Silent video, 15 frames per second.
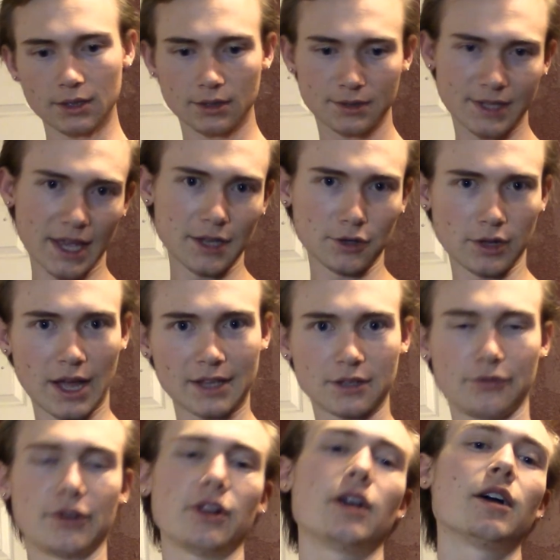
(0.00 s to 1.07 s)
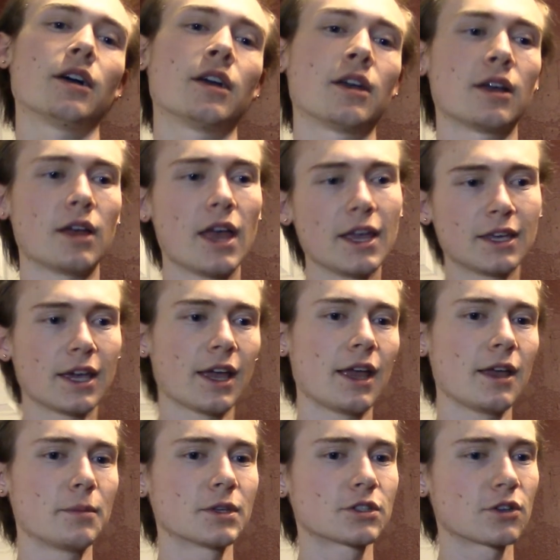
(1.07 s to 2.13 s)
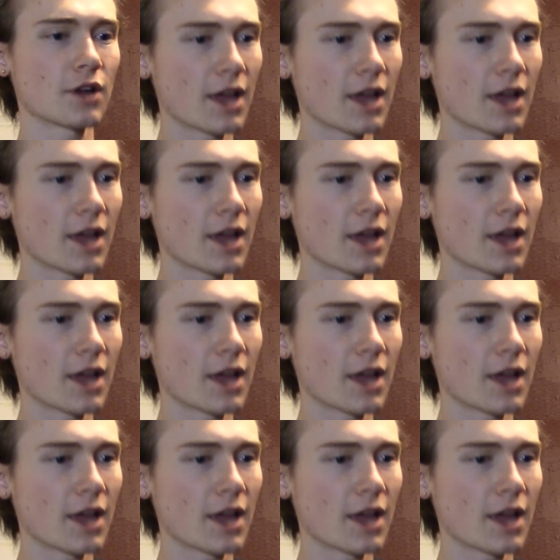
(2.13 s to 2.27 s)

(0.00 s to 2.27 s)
Daniel Attavilla, aka Mr.